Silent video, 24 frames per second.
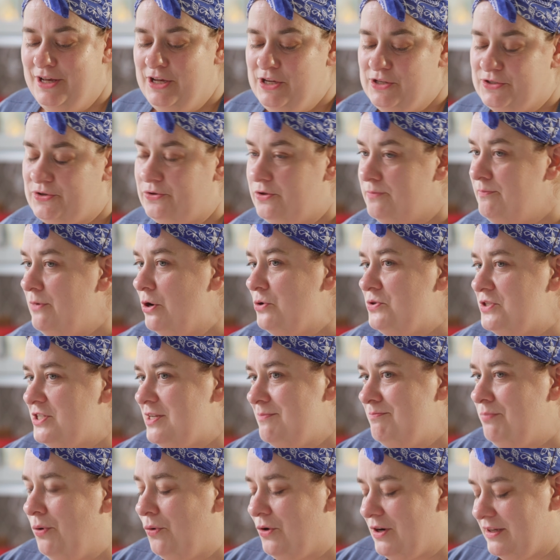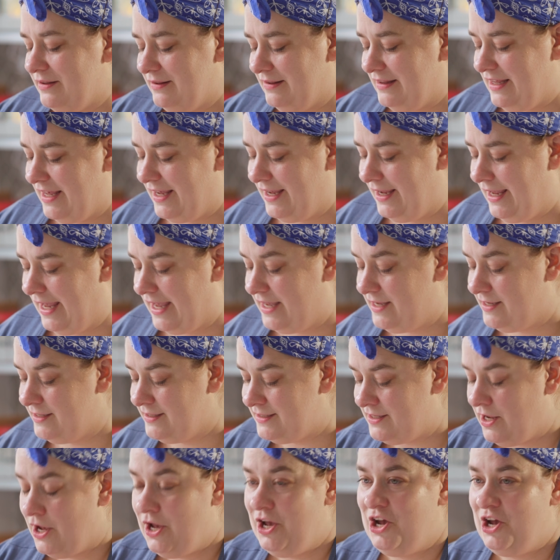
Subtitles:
So the most important thing is